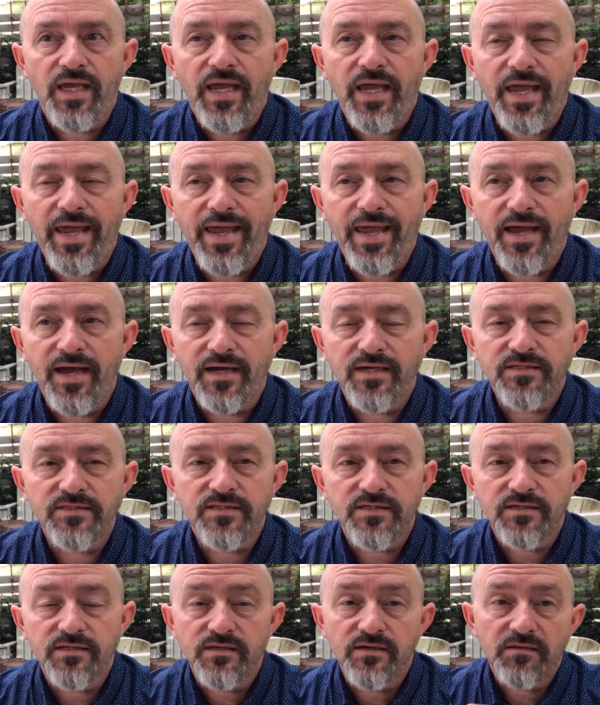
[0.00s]
And
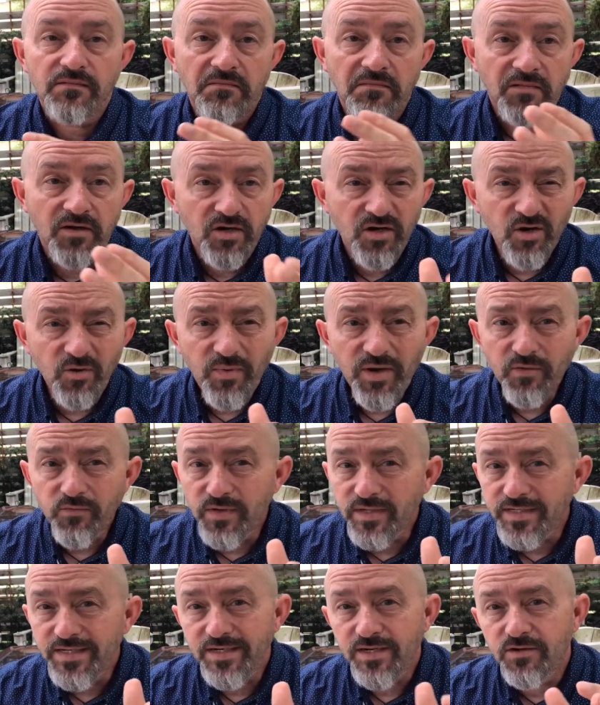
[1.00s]
nobody
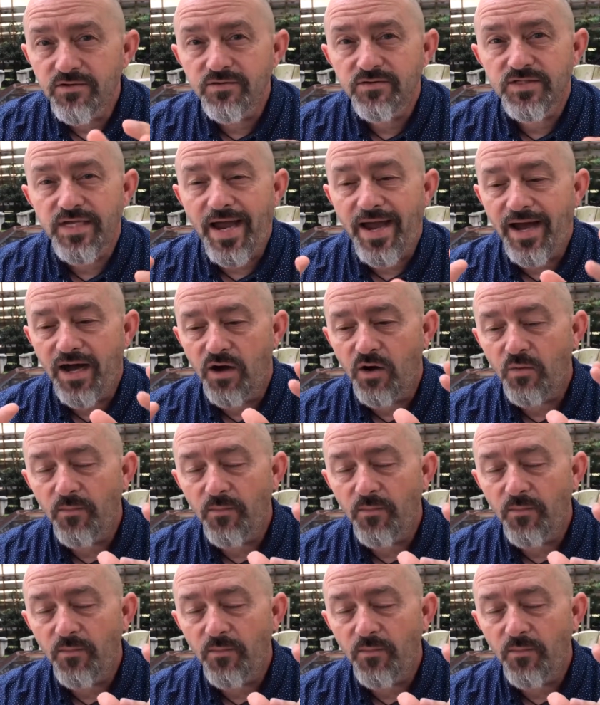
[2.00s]
really knows how